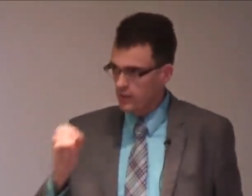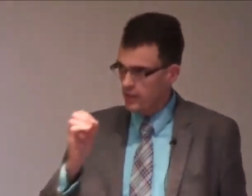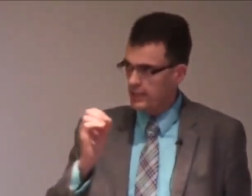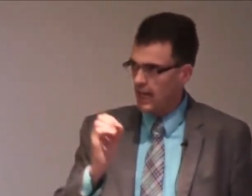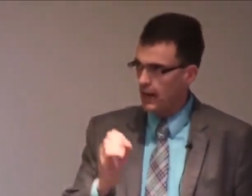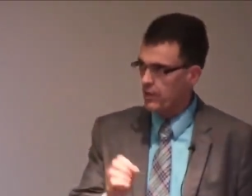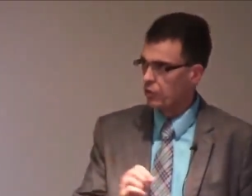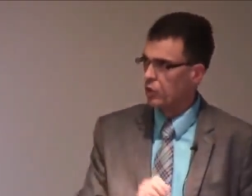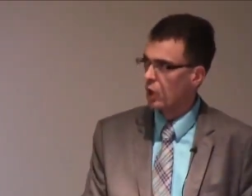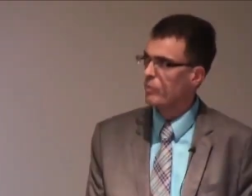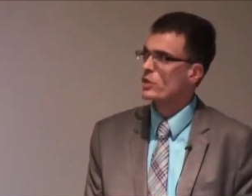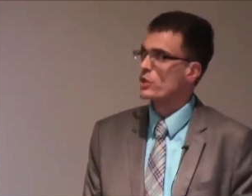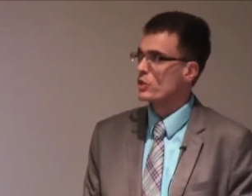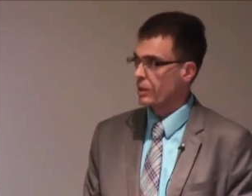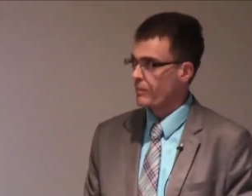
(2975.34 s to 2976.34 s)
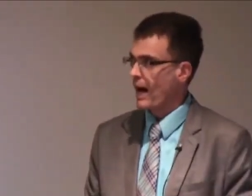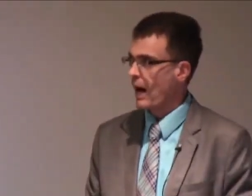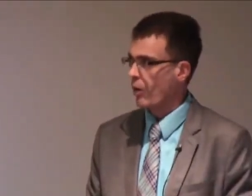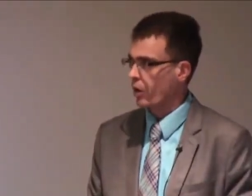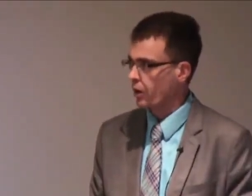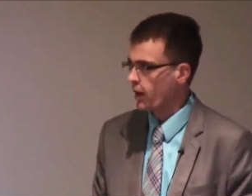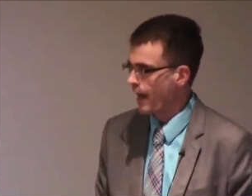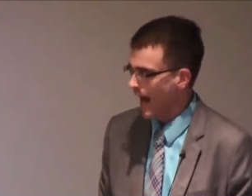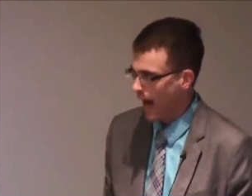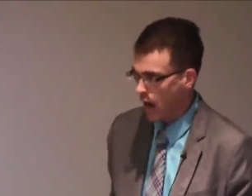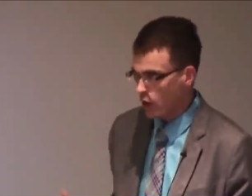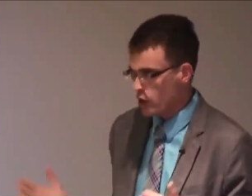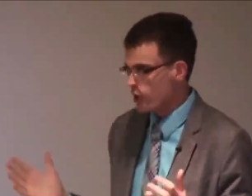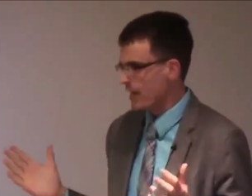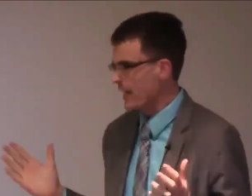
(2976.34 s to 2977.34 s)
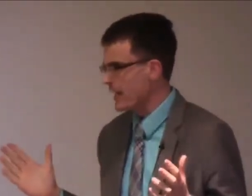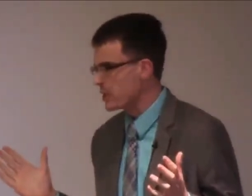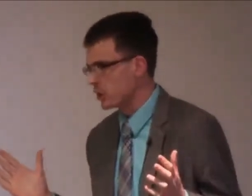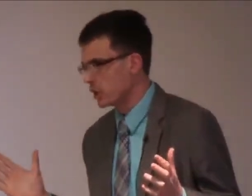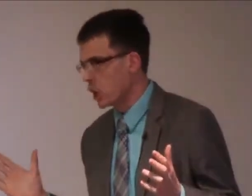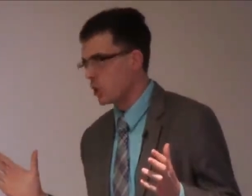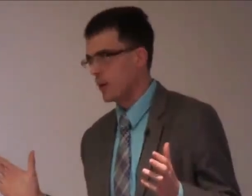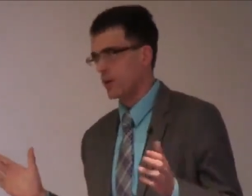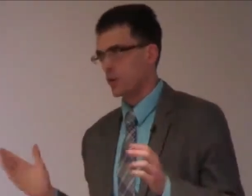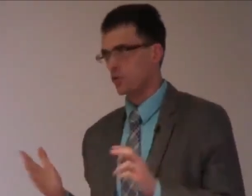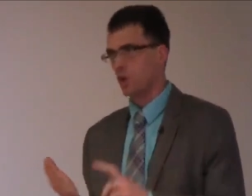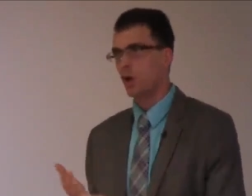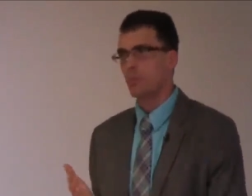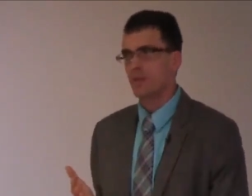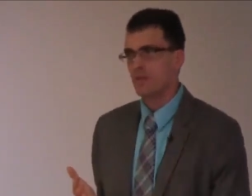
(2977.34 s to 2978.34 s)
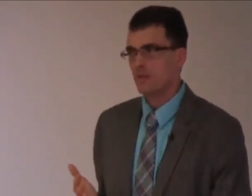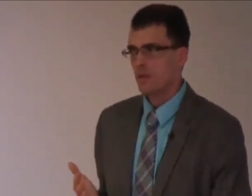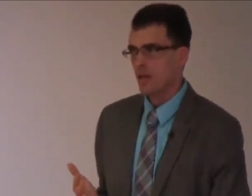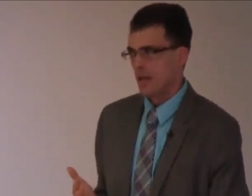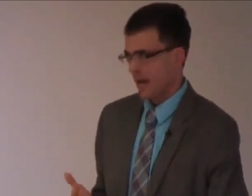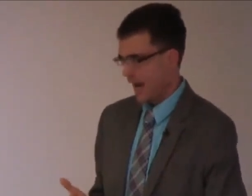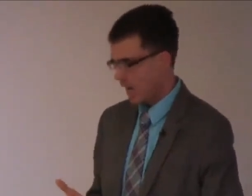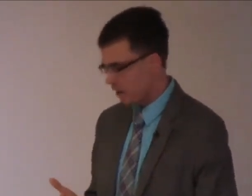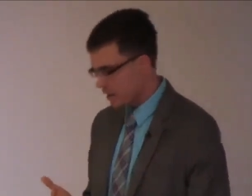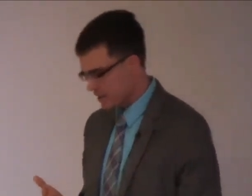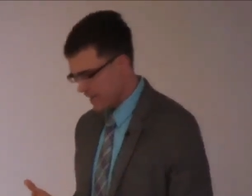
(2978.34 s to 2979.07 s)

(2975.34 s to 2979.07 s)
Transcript: than the time the Romans took power. How did Daniel know about the Romans? How